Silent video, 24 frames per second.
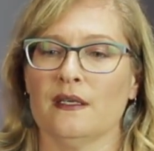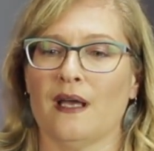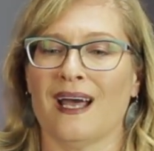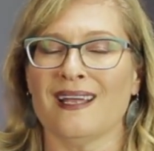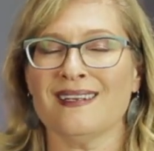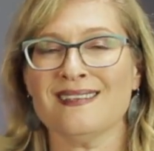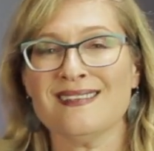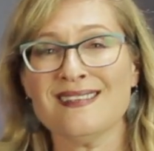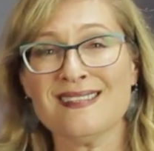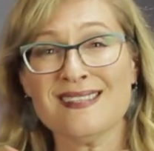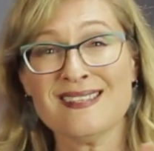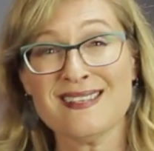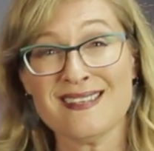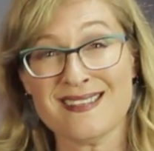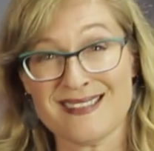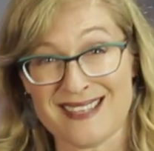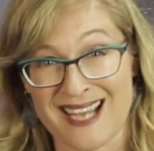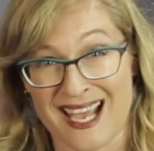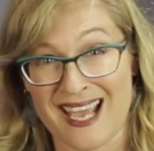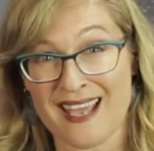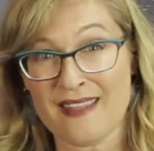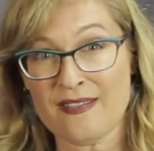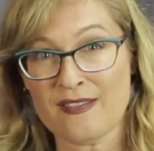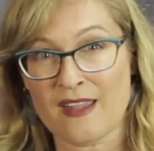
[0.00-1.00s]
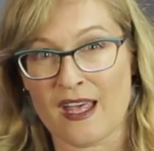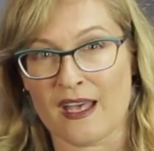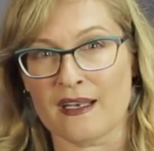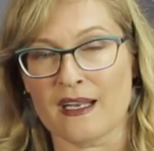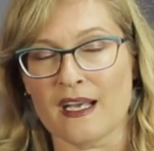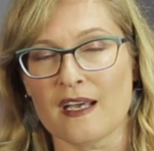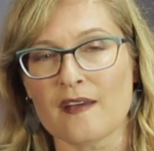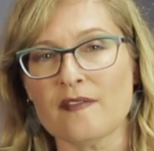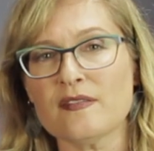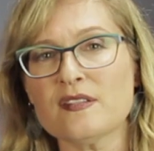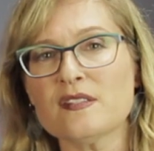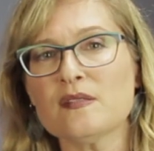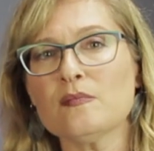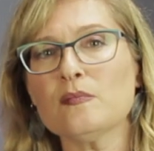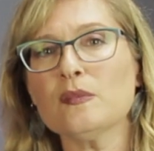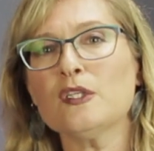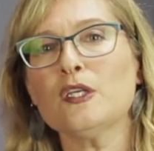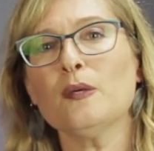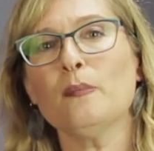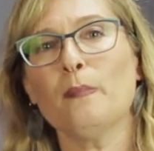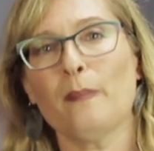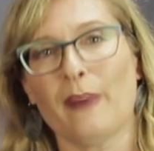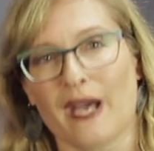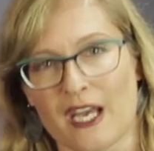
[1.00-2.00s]
understand that, have some
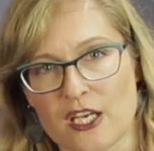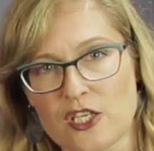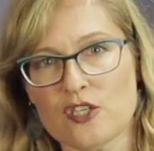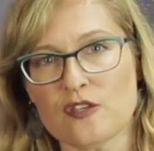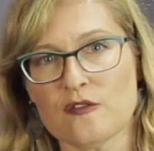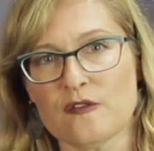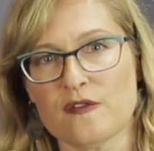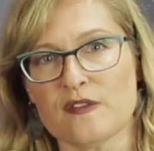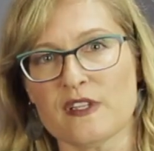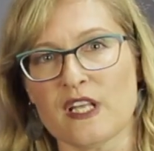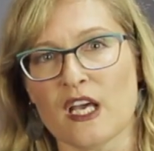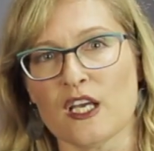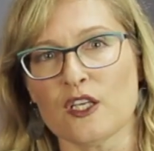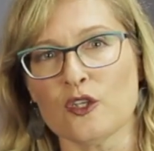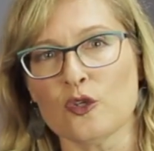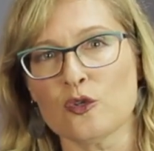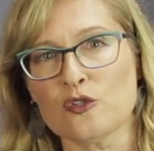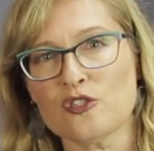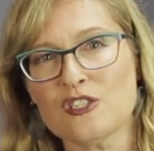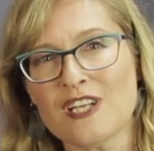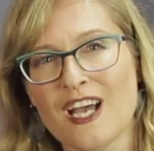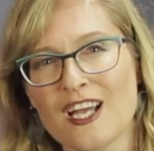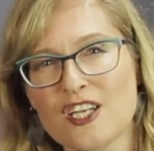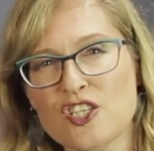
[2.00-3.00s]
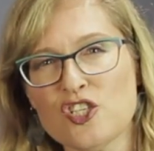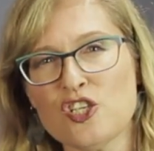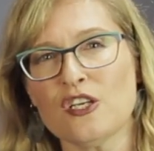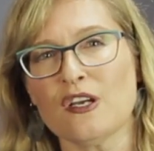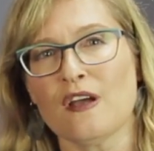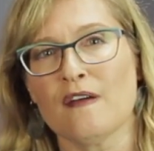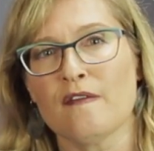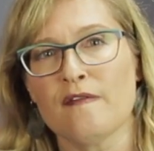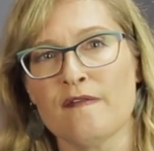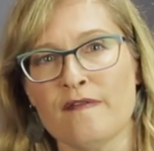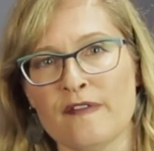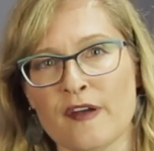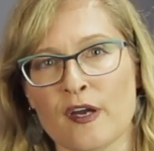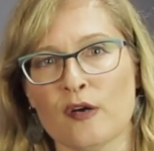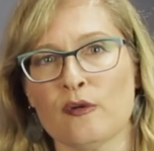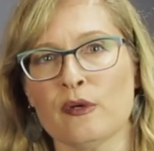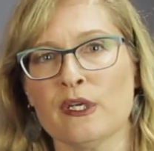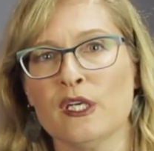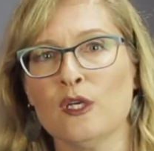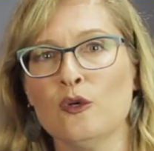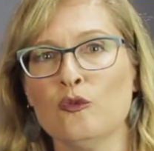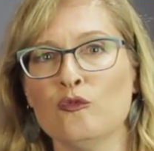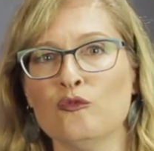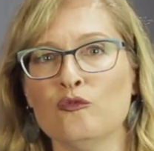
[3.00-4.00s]
compassion for that. You're touching a
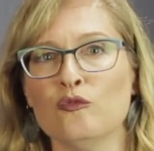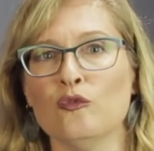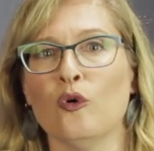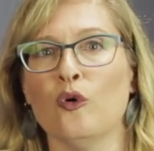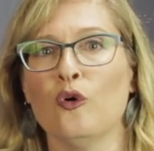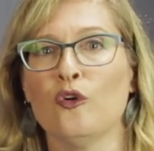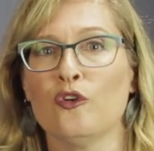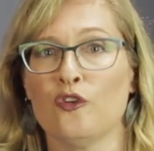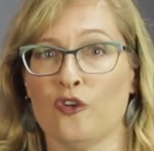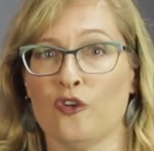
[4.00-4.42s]
very raw